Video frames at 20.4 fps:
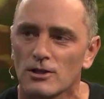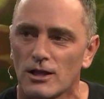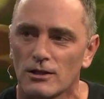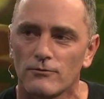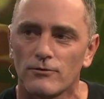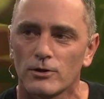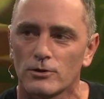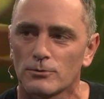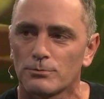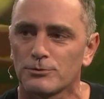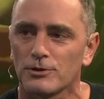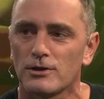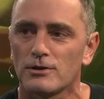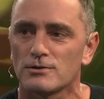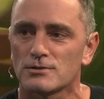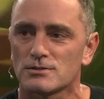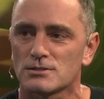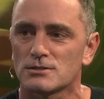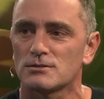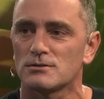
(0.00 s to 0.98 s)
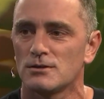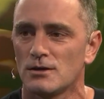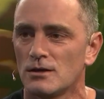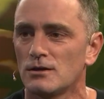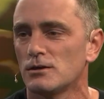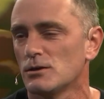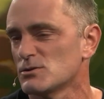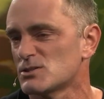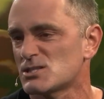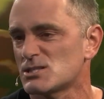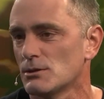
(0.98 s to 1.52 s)
lot of other players,
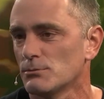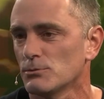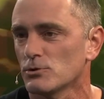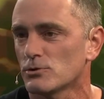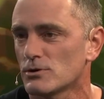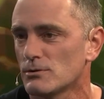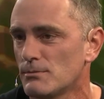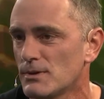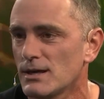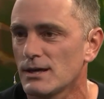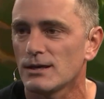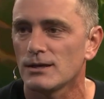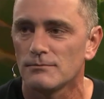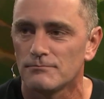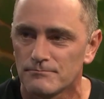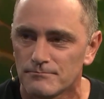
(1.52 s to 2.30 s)
similar to me.